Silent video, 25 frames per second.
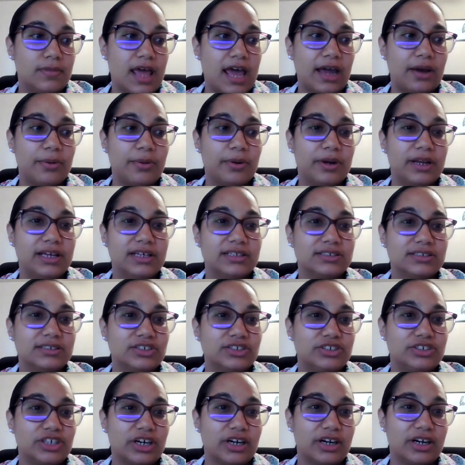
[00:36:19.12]
Equity is
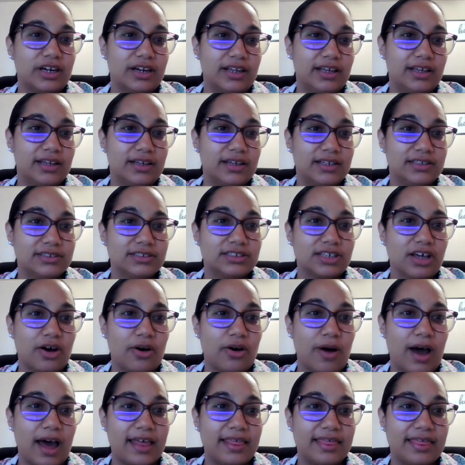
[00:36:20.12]
a journey, and
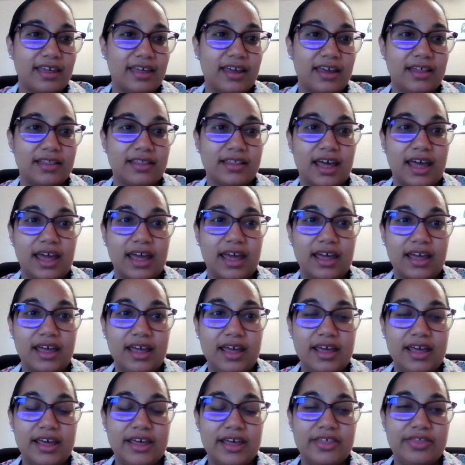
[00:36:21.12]
so I think that
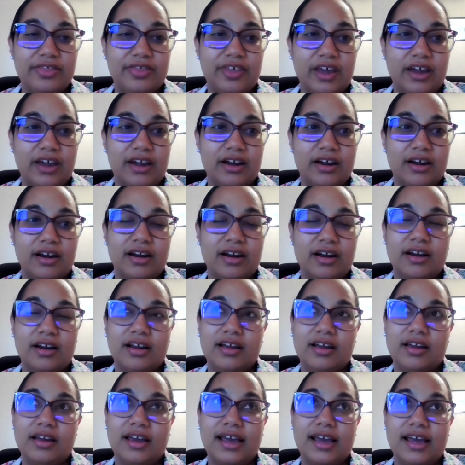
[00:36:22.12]
there,
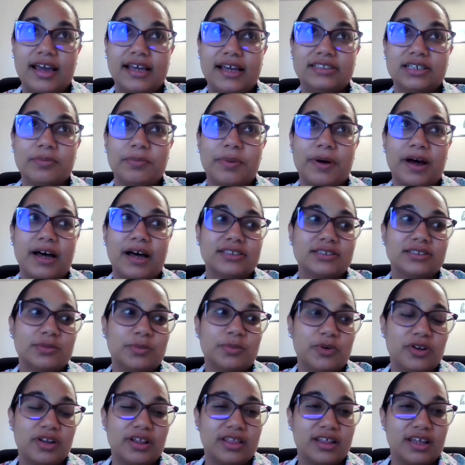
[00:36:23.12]
it's
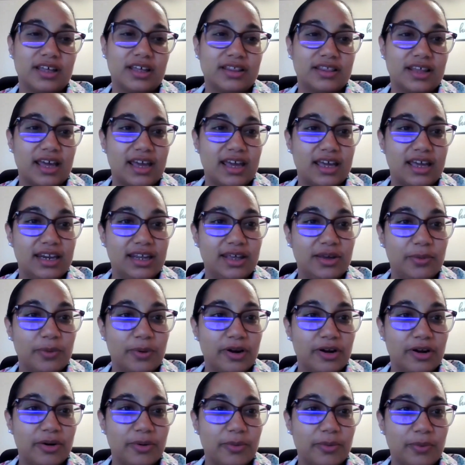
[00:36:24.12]
impossible to think that
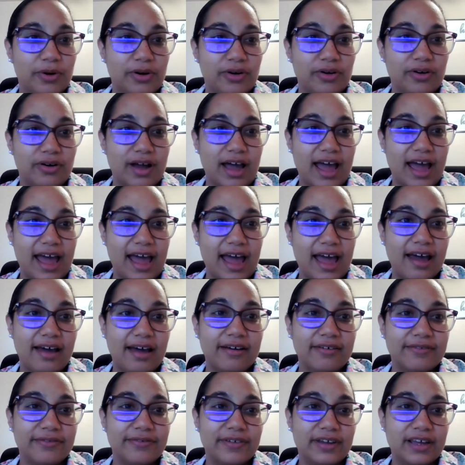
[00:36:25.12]
anywhere will
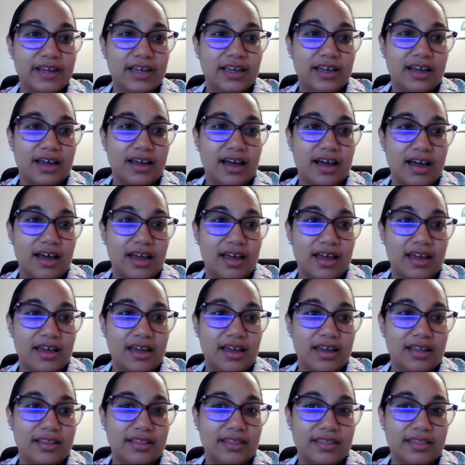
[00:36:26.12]
have uh,